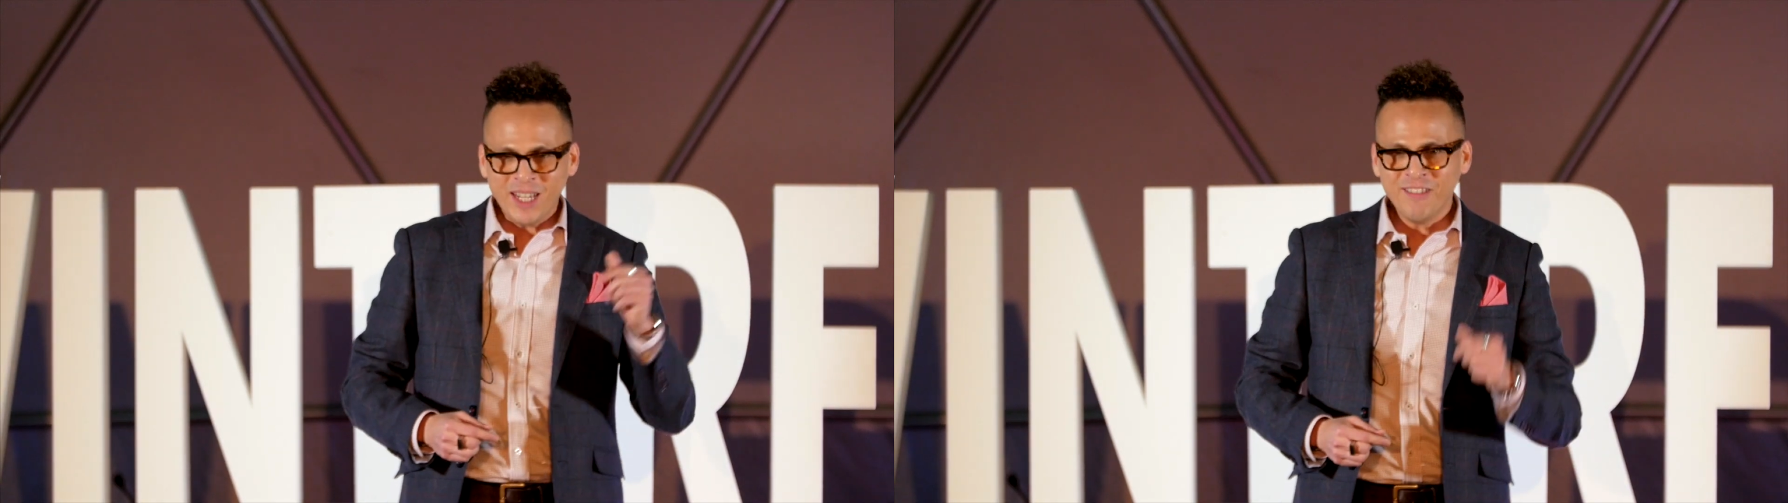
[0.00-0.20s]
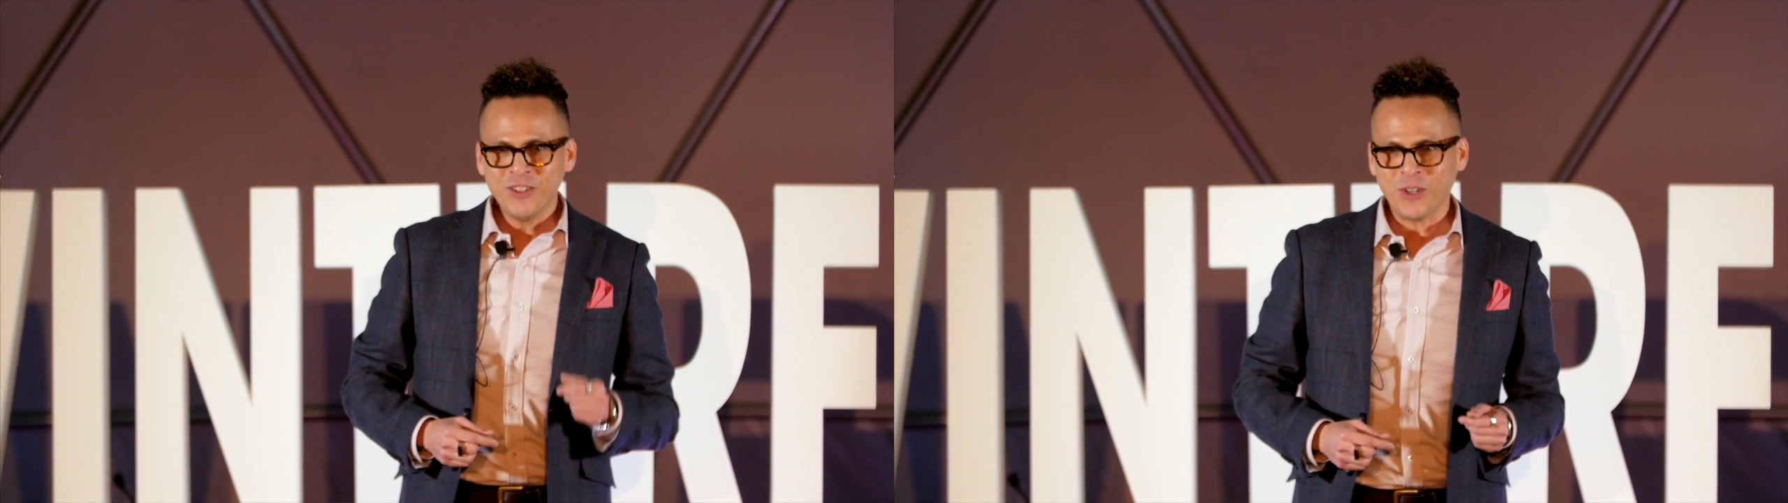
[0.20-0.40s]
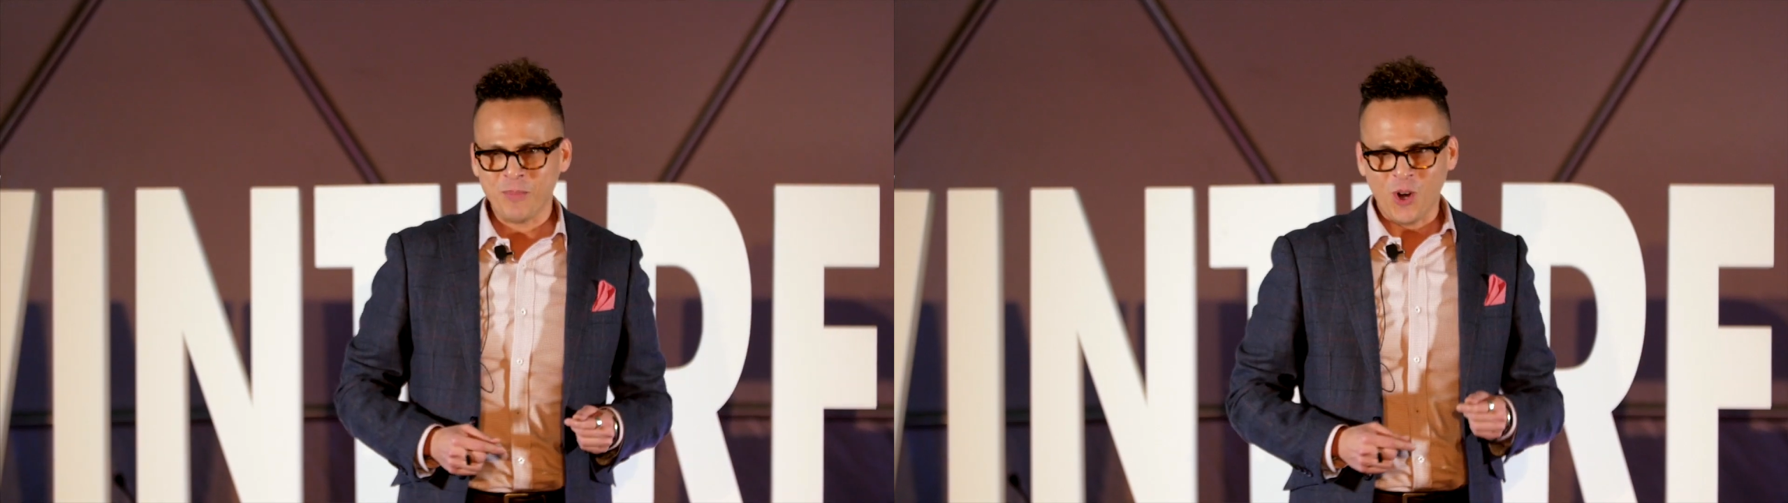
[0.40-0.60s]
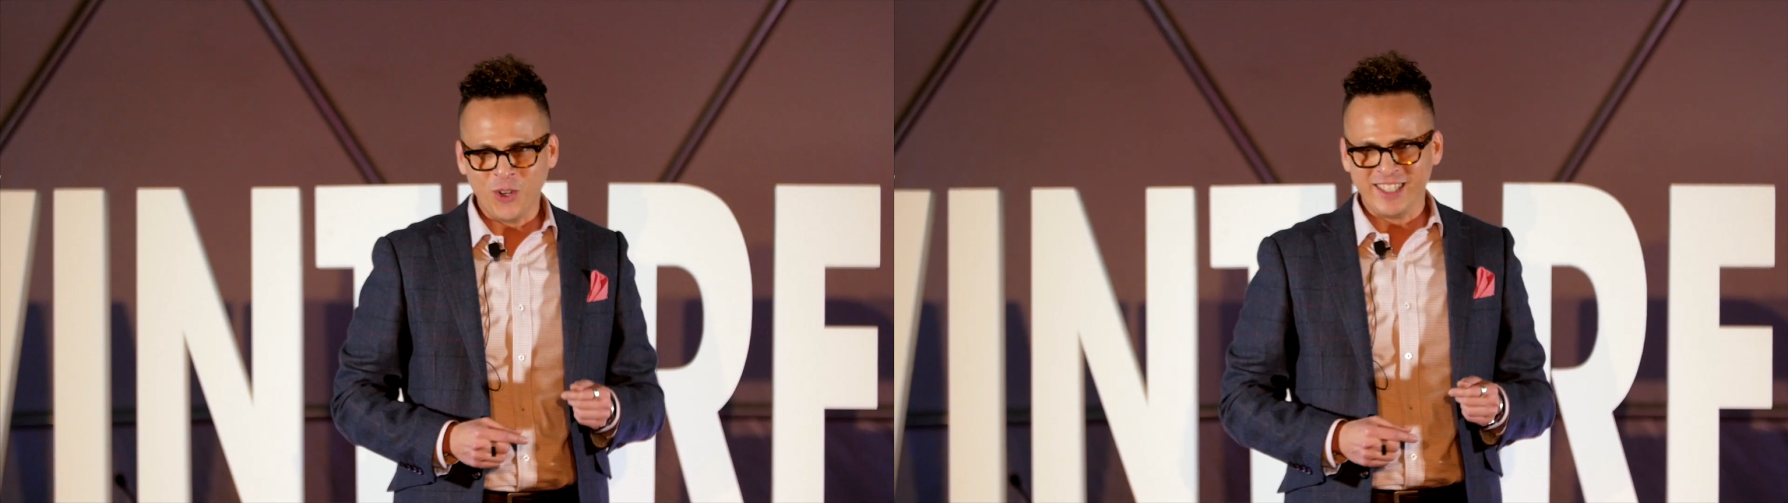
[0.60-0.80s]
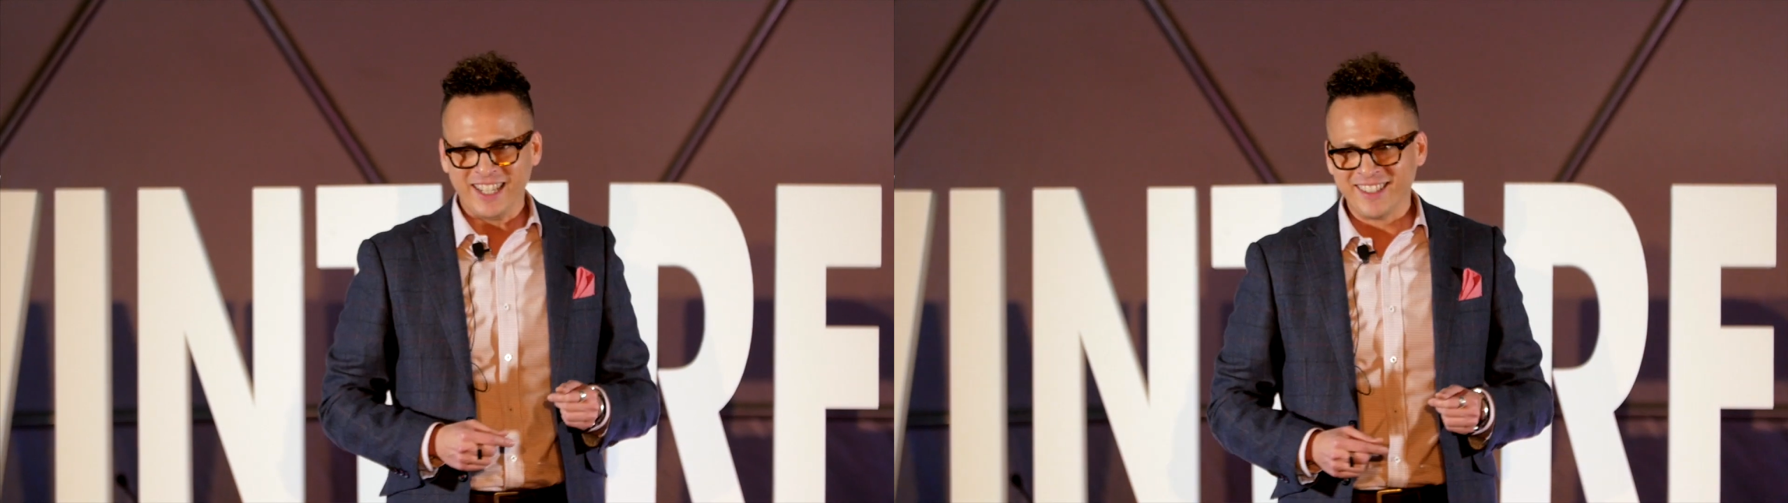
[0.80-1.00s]
me give you some
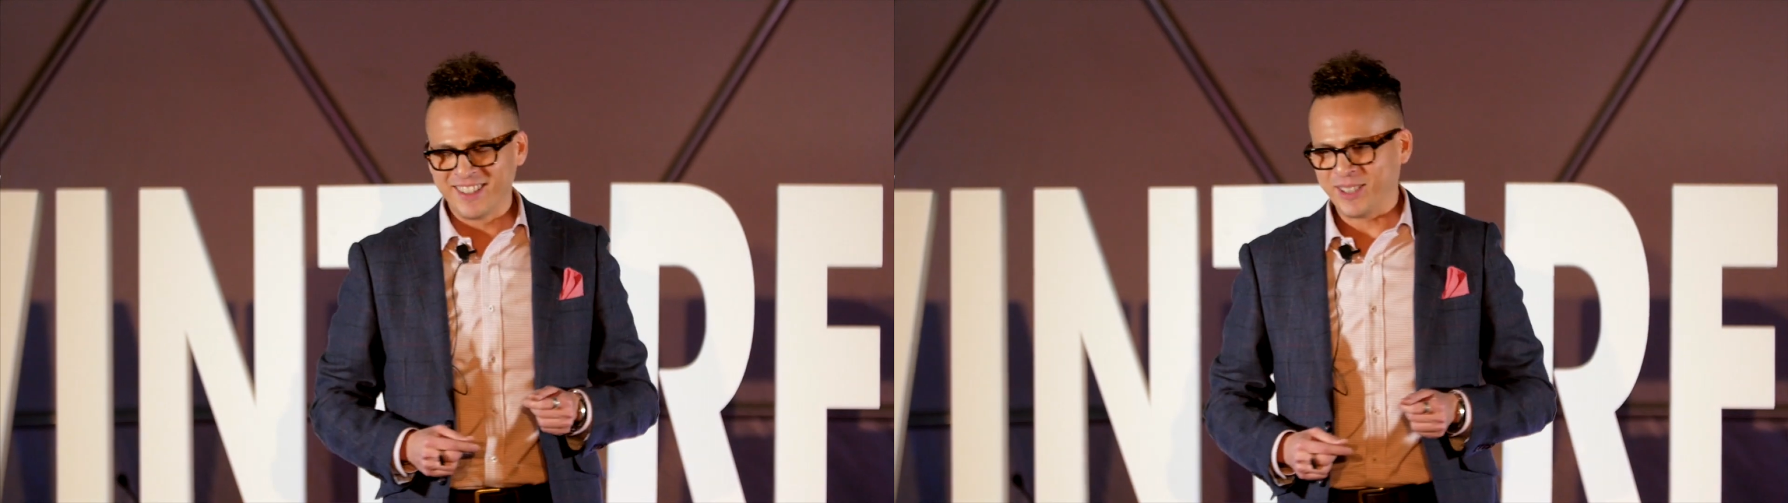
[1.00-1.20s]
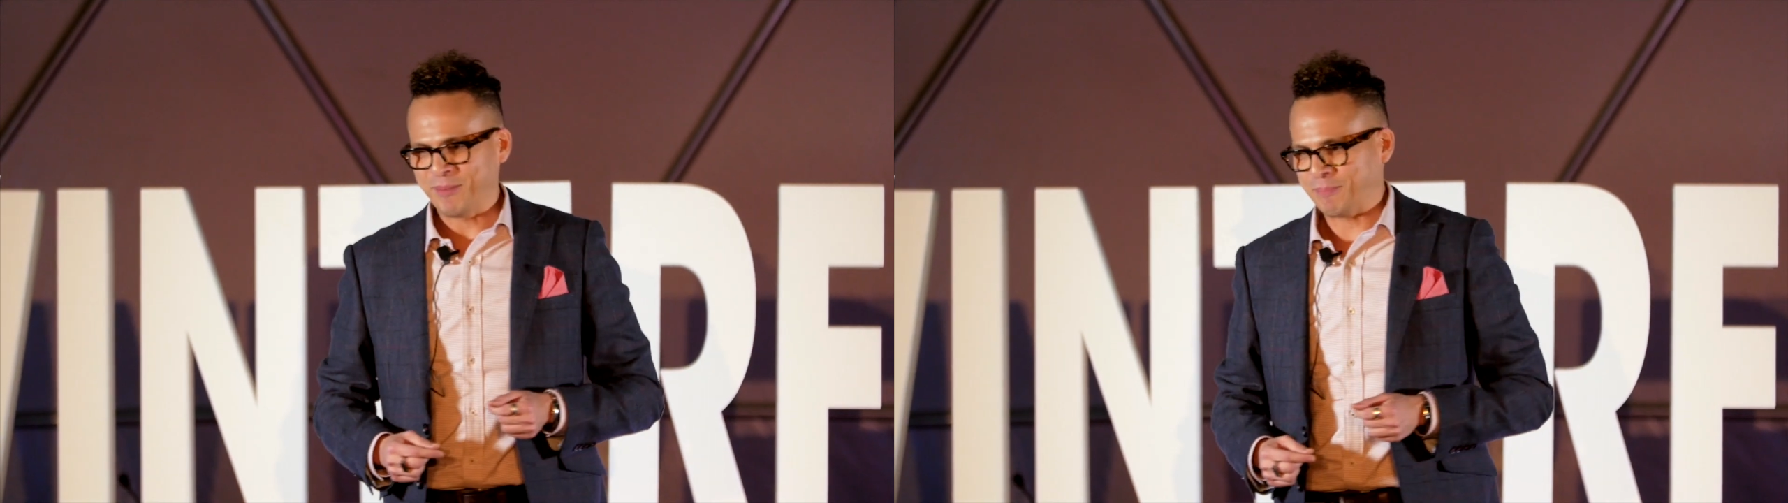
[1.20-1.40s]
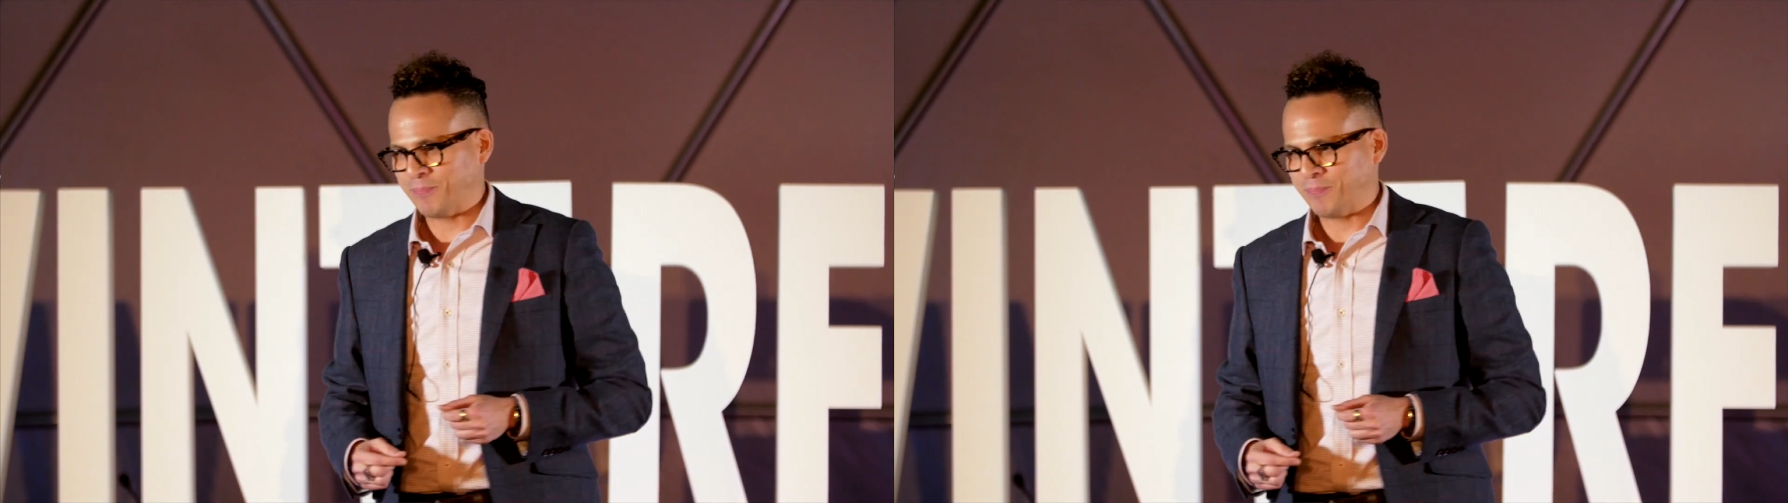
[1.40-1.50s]
context.